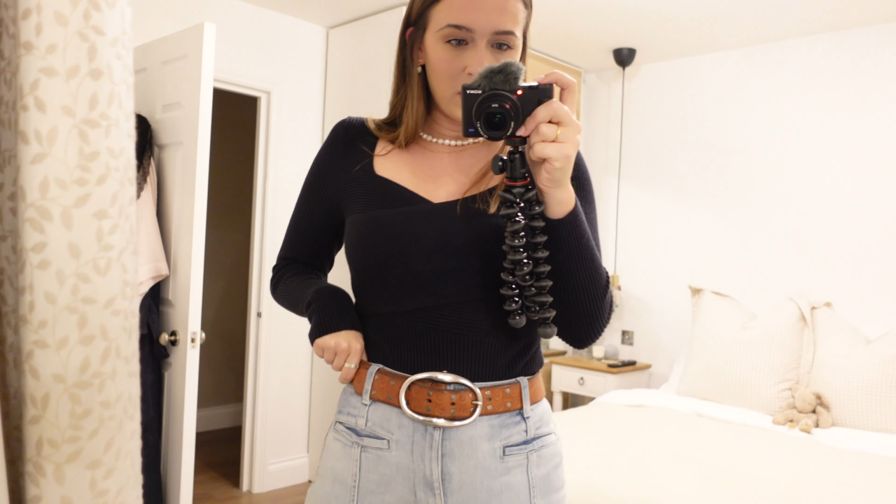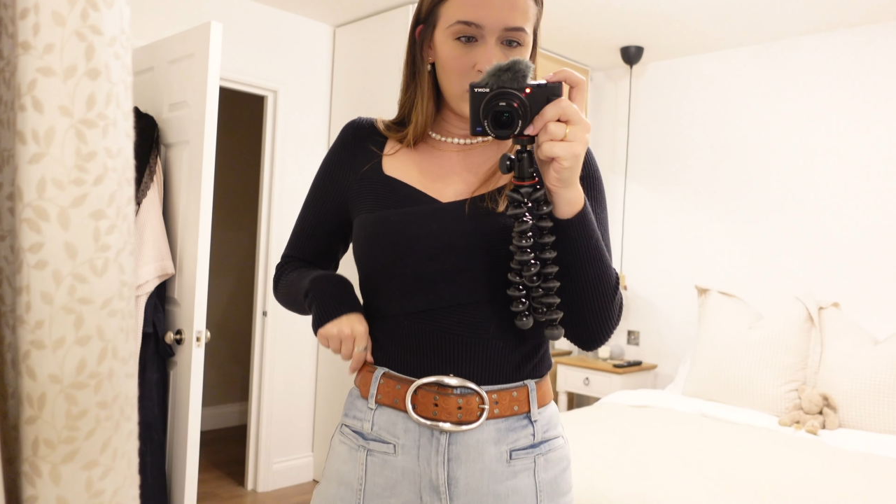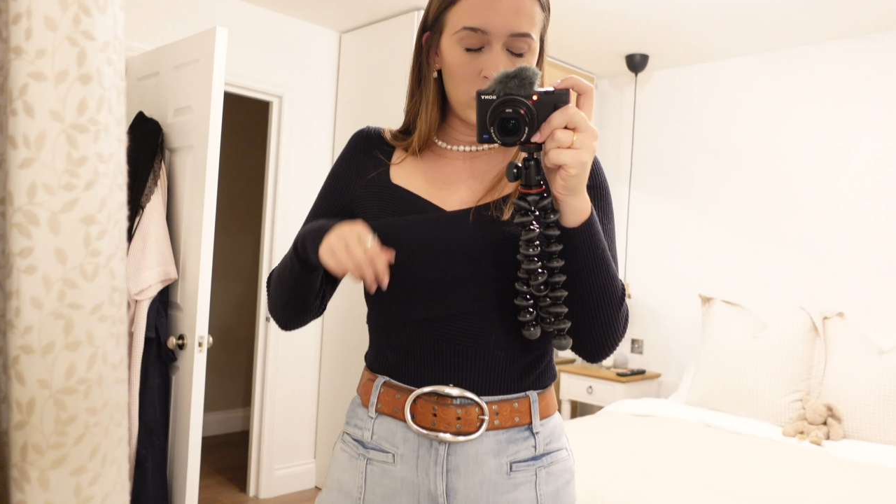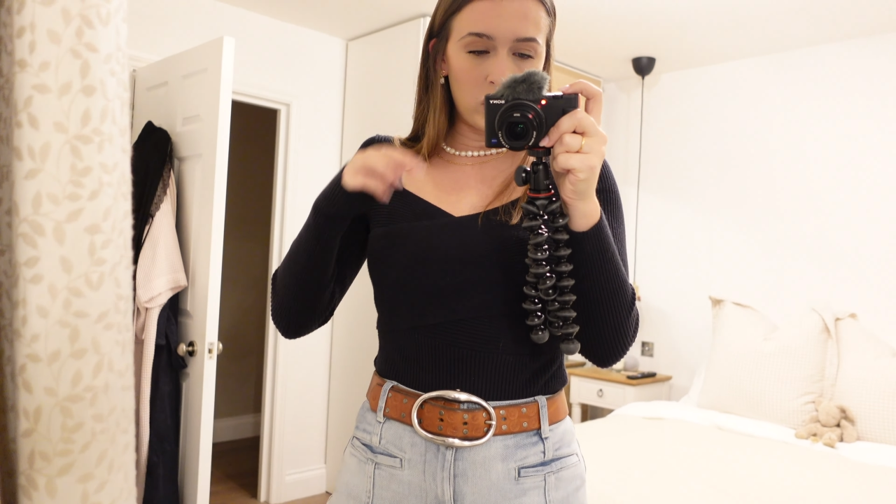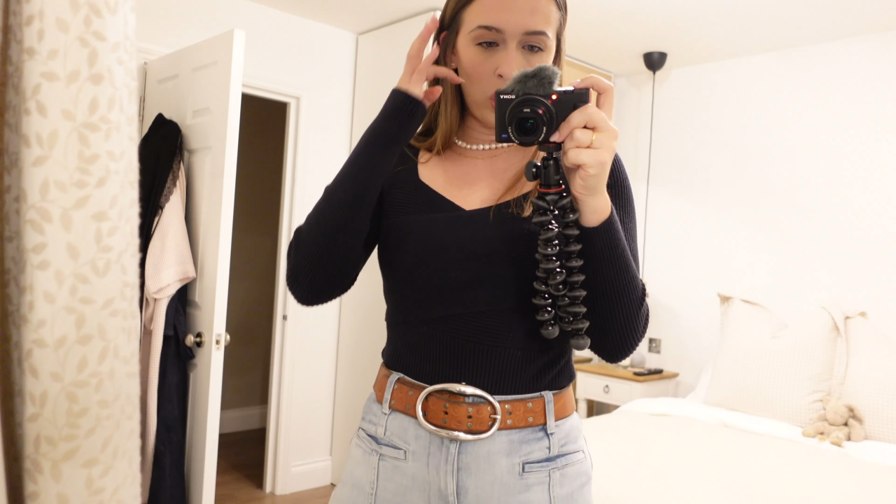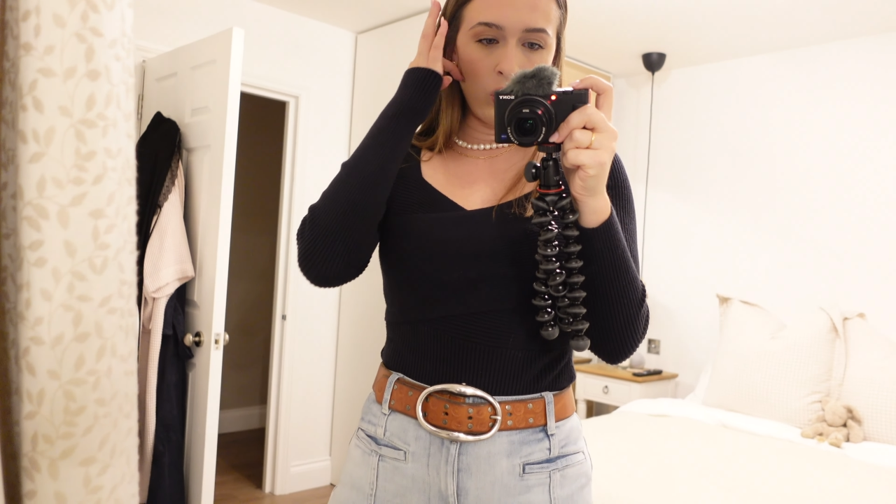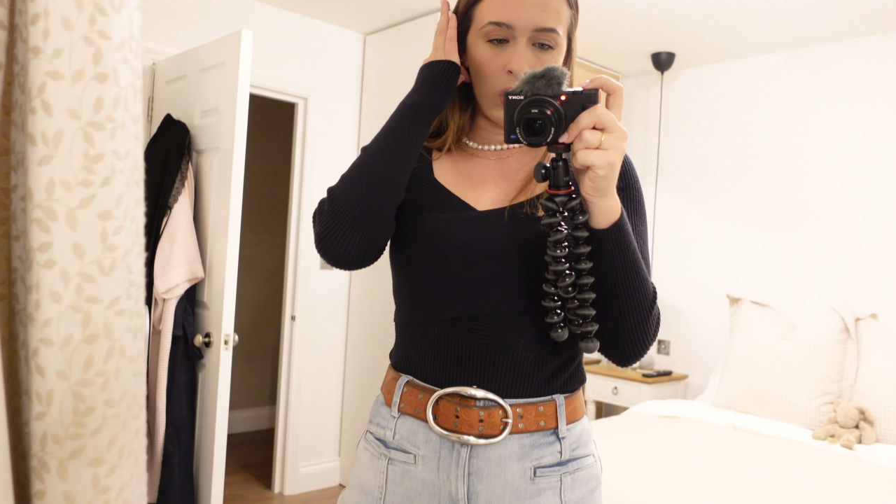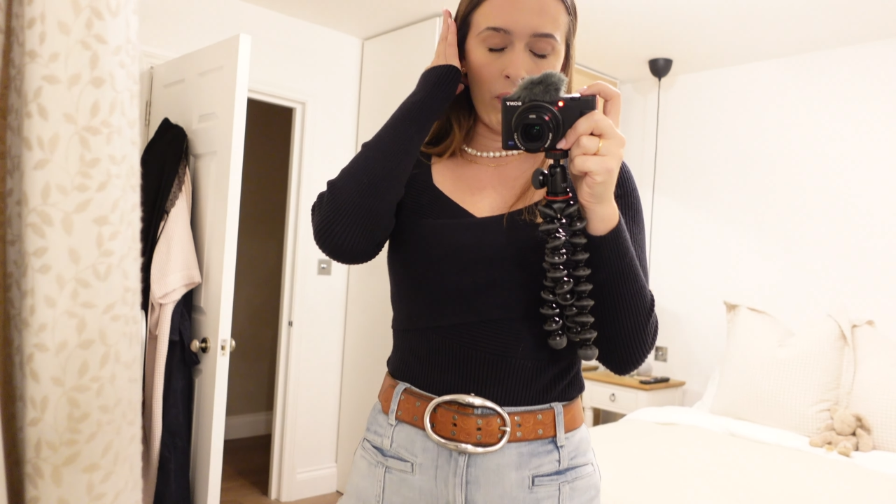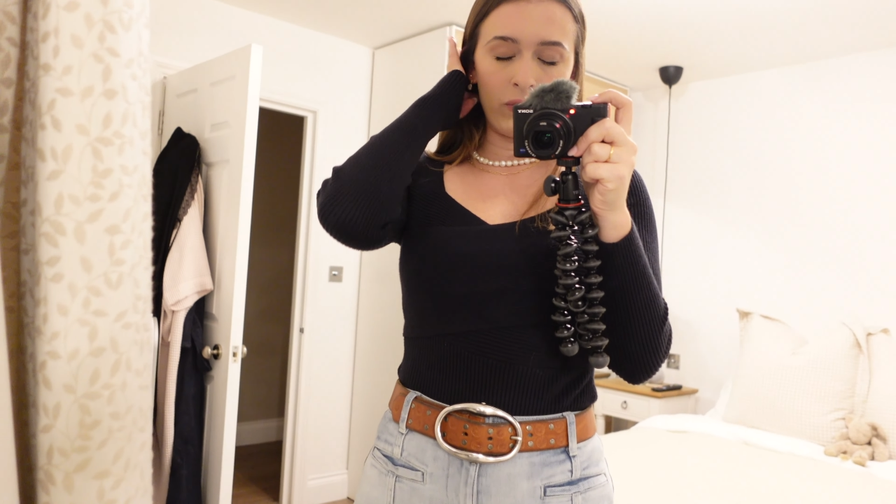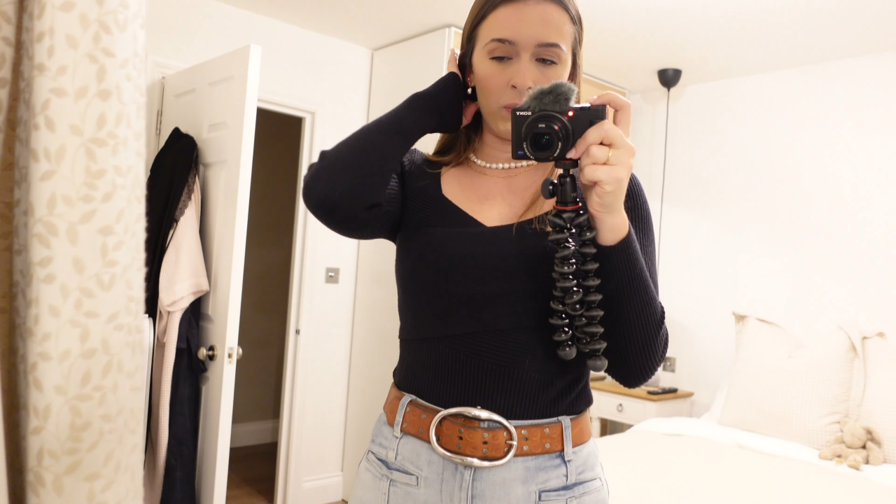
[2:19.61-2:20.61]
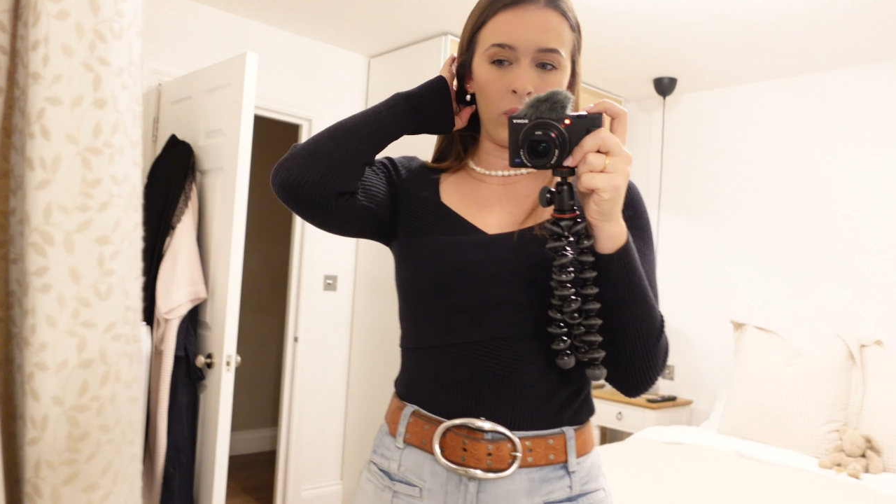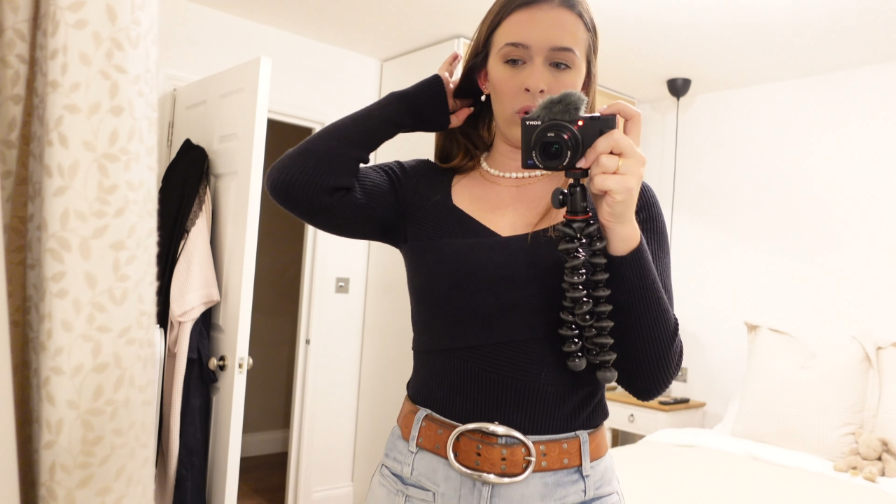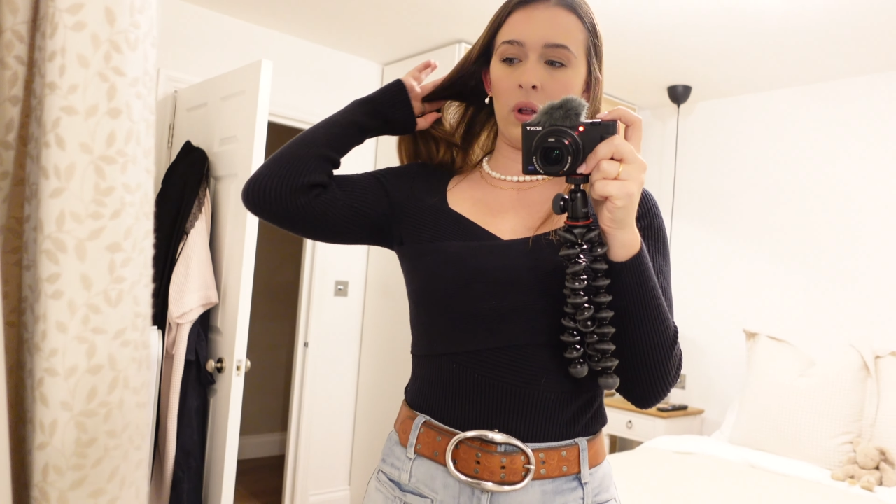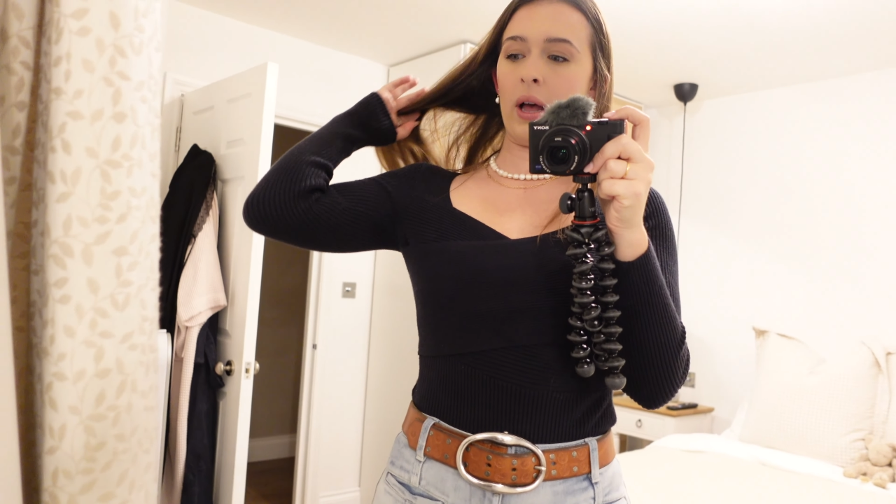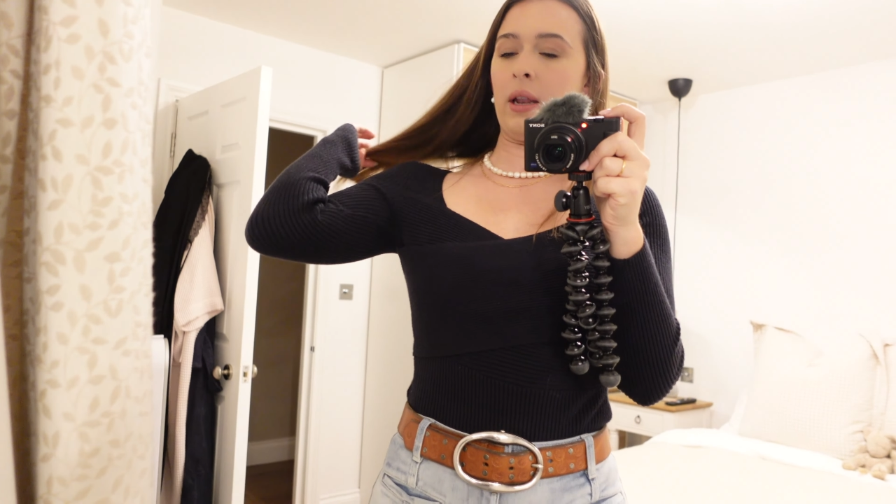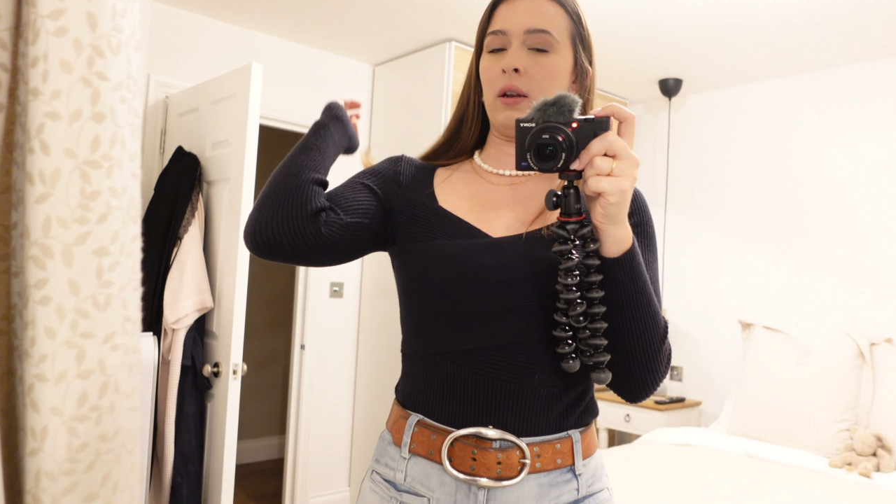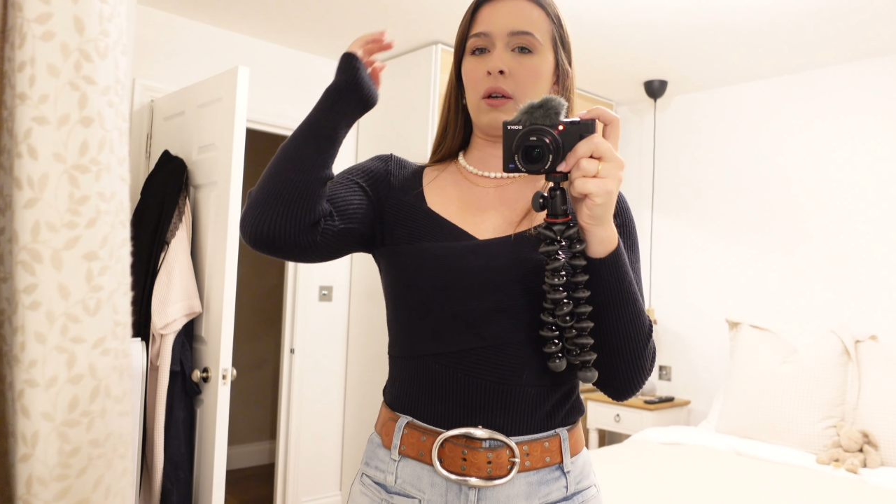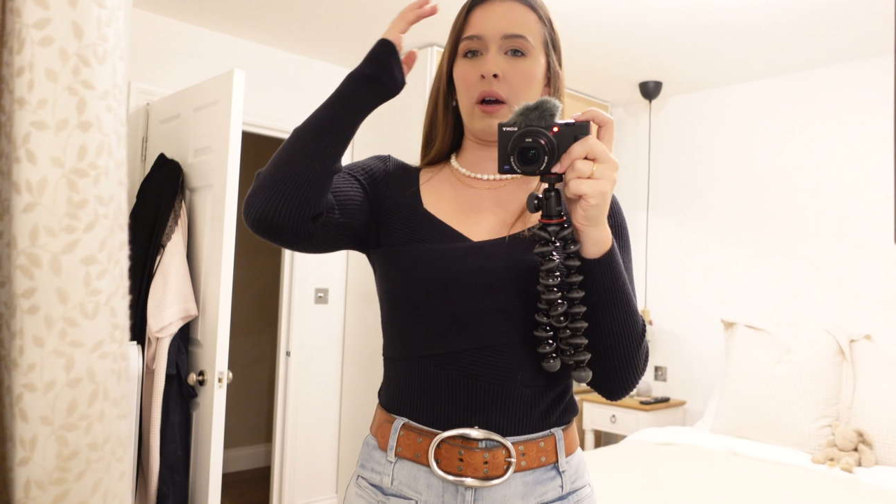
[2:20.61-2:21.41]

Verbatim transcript: so comfortable and